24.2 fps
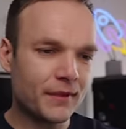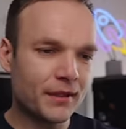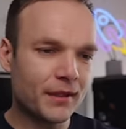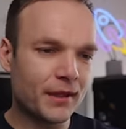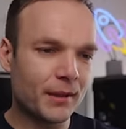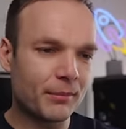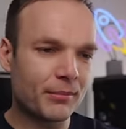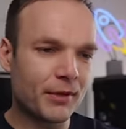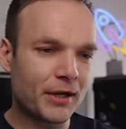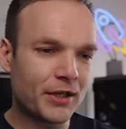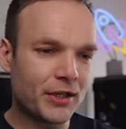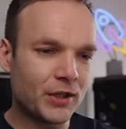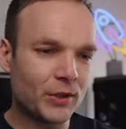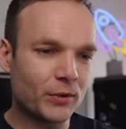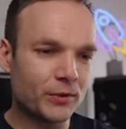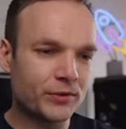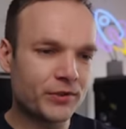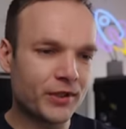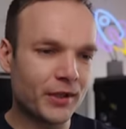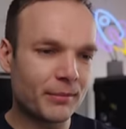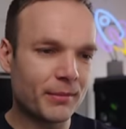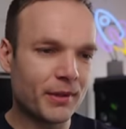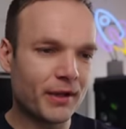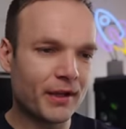a brand new
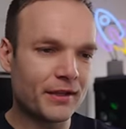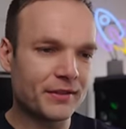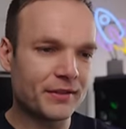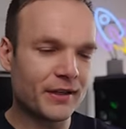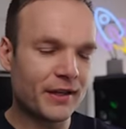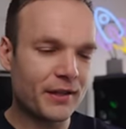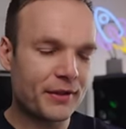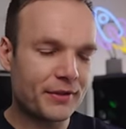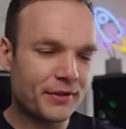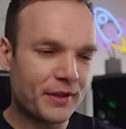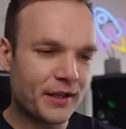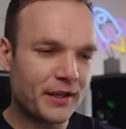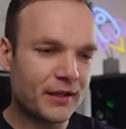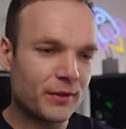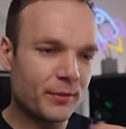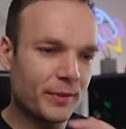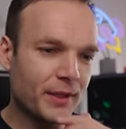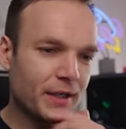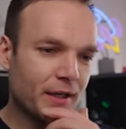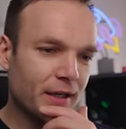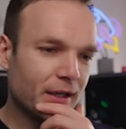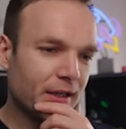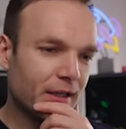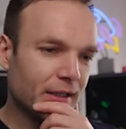all-time highs. I think
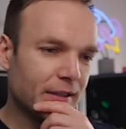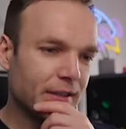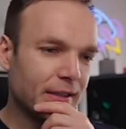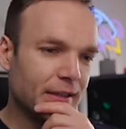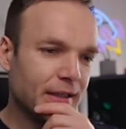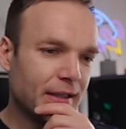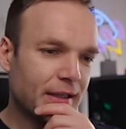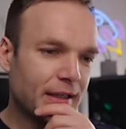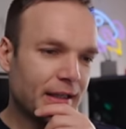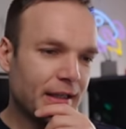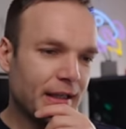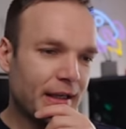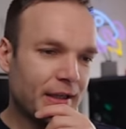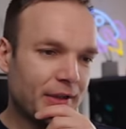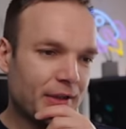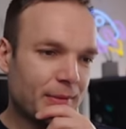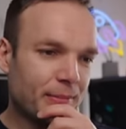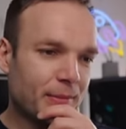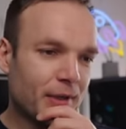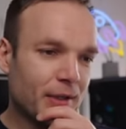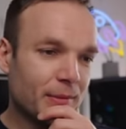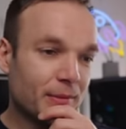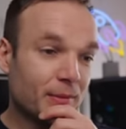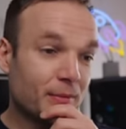we are at the
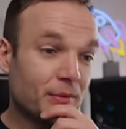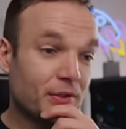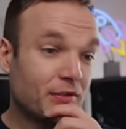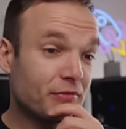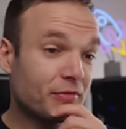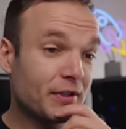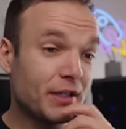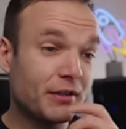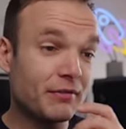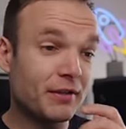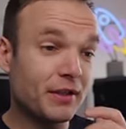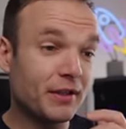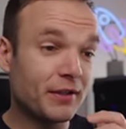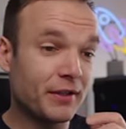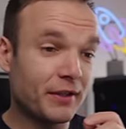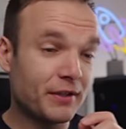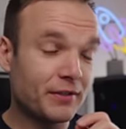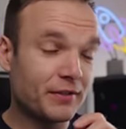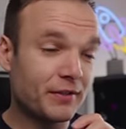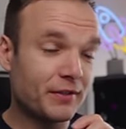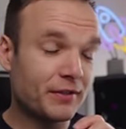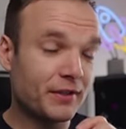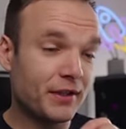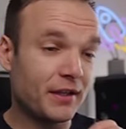moment, which is really, really
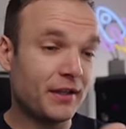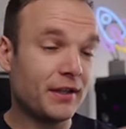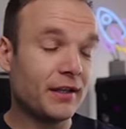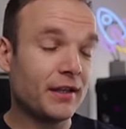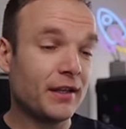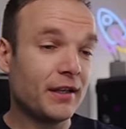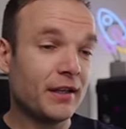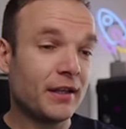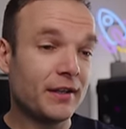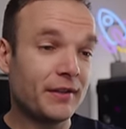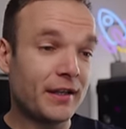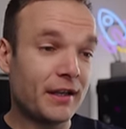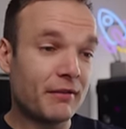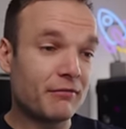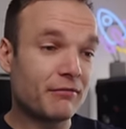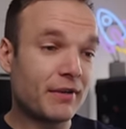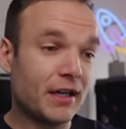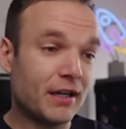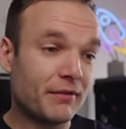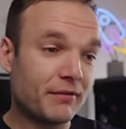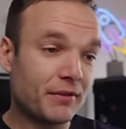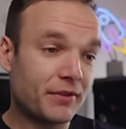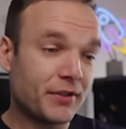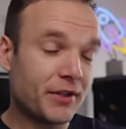nice to see. And that
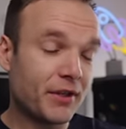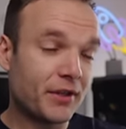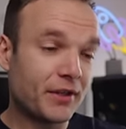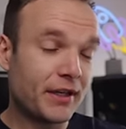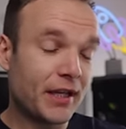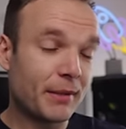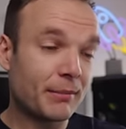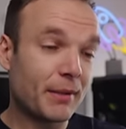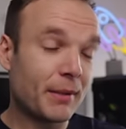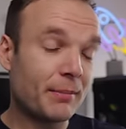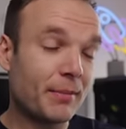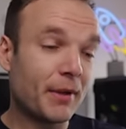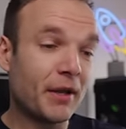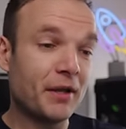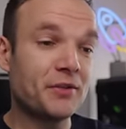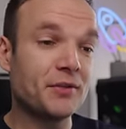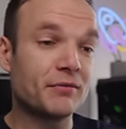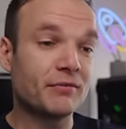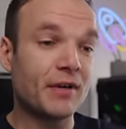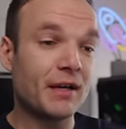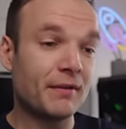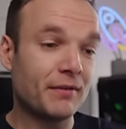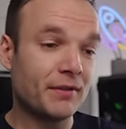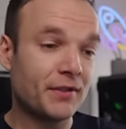rate of return now, my
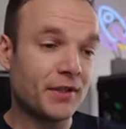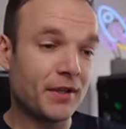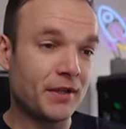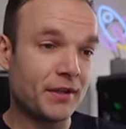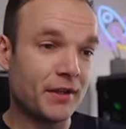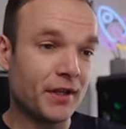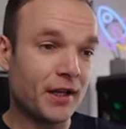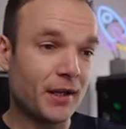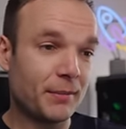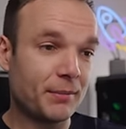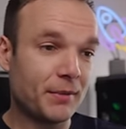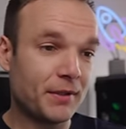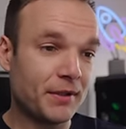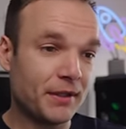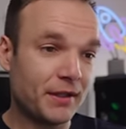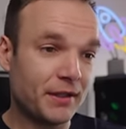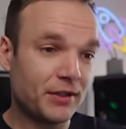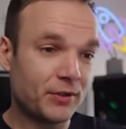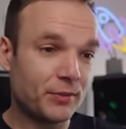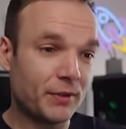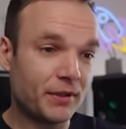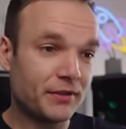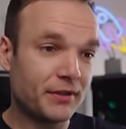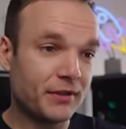personal rate of return, up at nearly
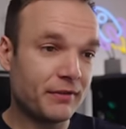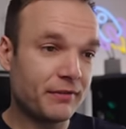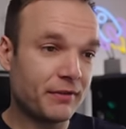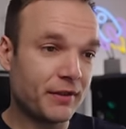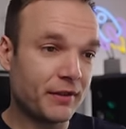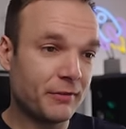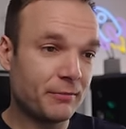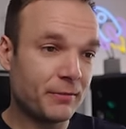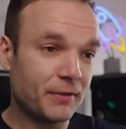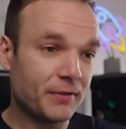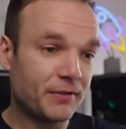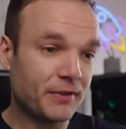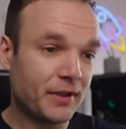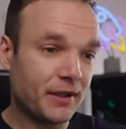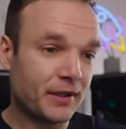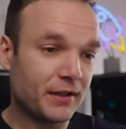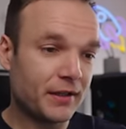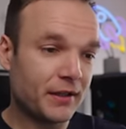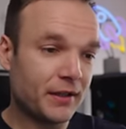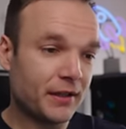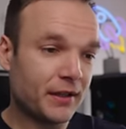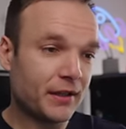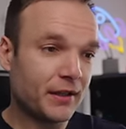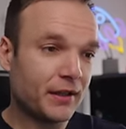25%.
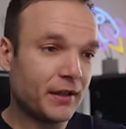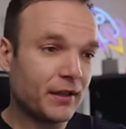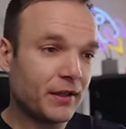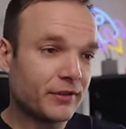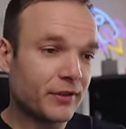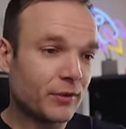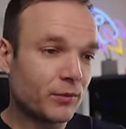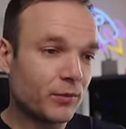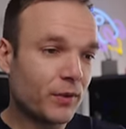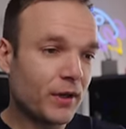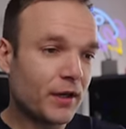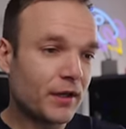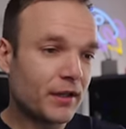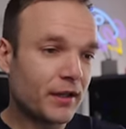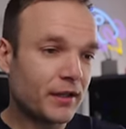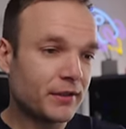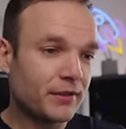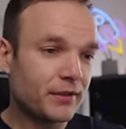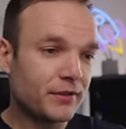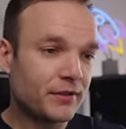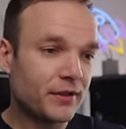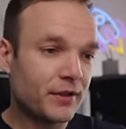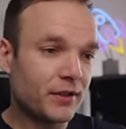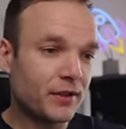So what I like
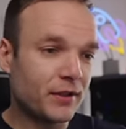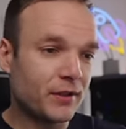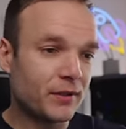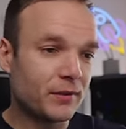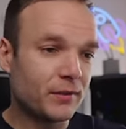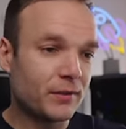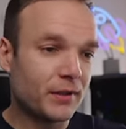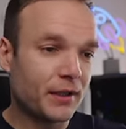to do